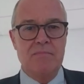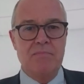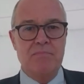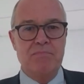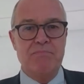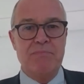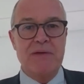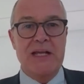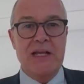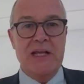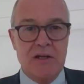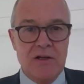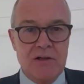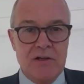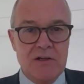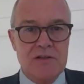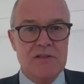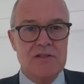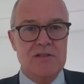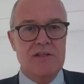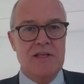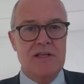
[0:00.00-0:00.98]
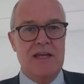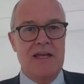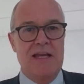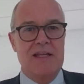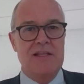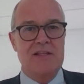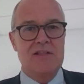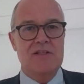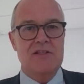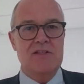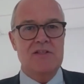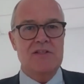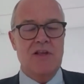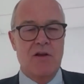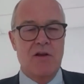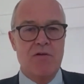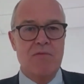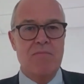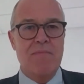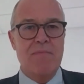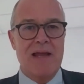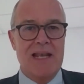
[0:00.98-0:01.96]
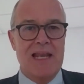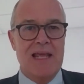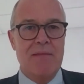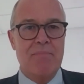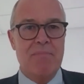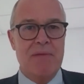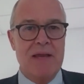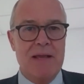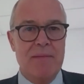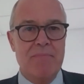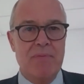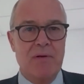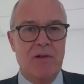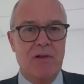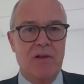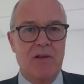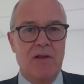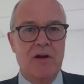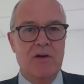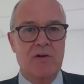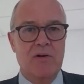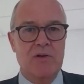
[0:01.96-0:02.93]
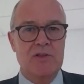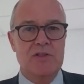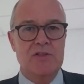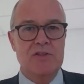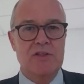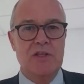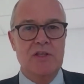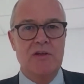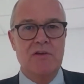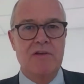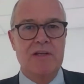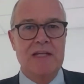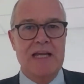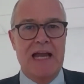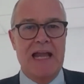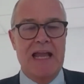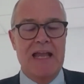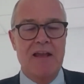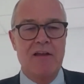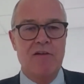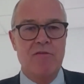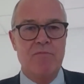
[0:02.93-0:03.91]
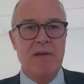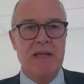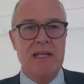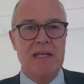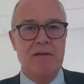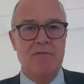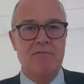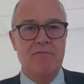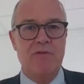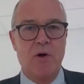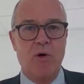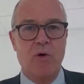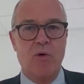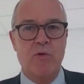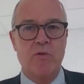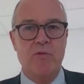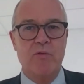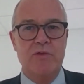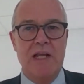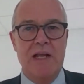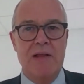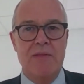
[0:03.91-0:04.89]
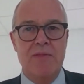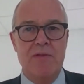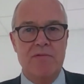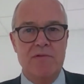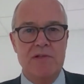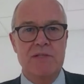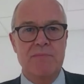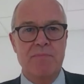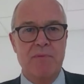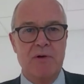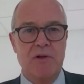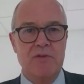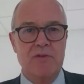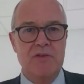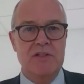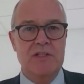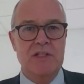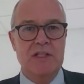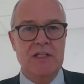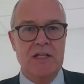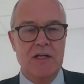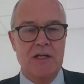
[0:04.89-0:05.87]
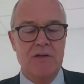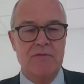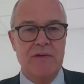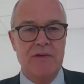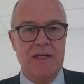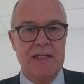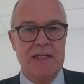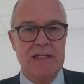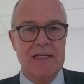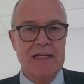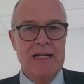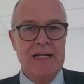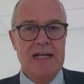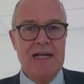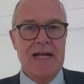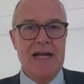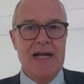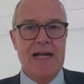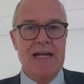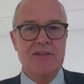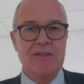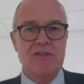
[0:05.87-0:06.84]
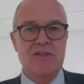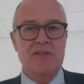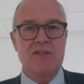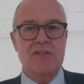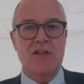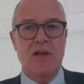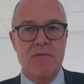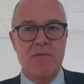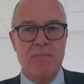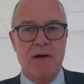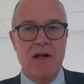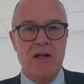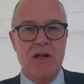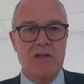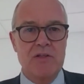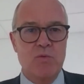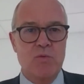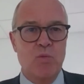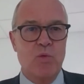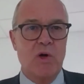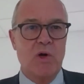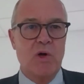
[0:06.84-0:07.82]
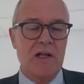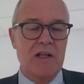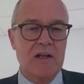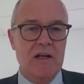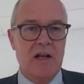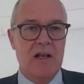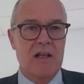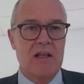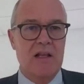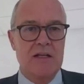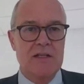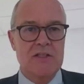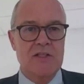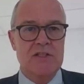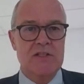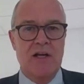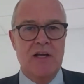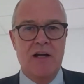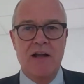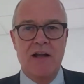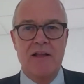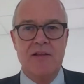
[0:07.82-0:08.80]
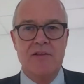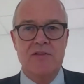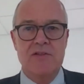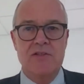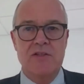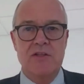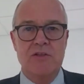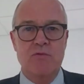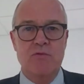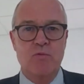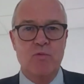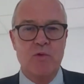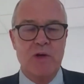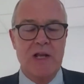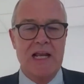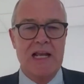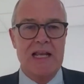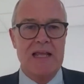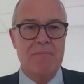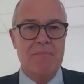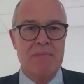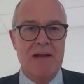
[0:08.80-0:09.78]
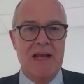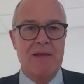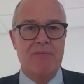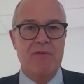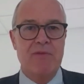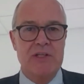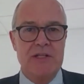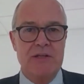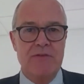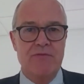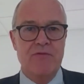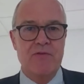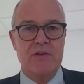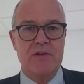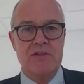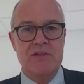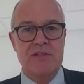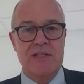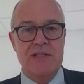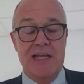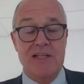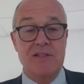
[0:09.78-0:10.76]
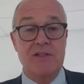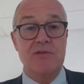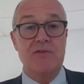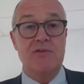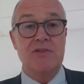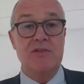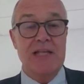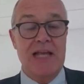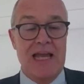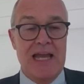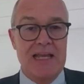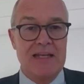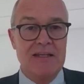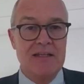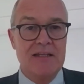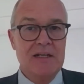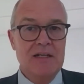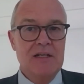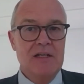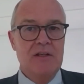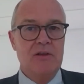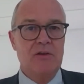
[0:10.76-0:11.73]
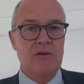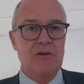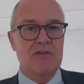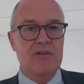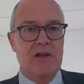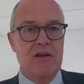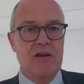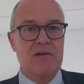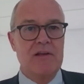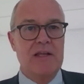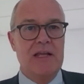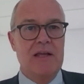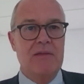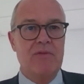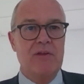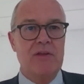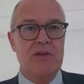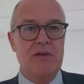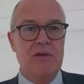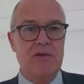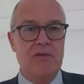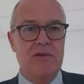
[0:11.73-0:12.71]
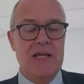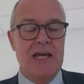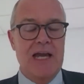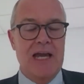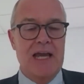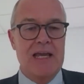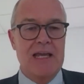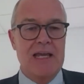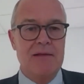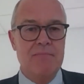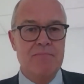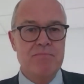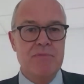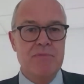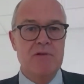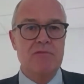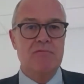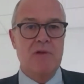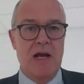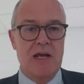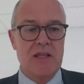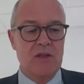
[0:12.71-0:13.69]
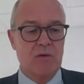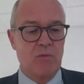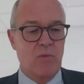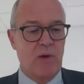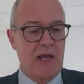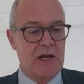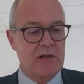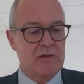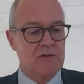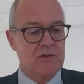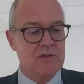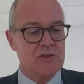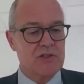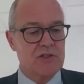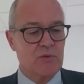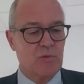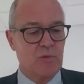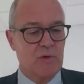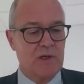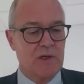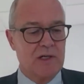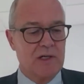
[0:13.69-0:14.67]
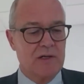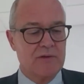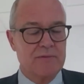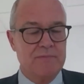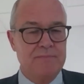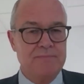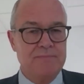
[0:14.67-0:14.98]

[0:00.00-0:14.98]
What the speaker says: because it's so many people across the UK who've been involved in the response to COVID, and so much world-class science that's really made the difference, as you said, not only in the UK, but right the way across the world.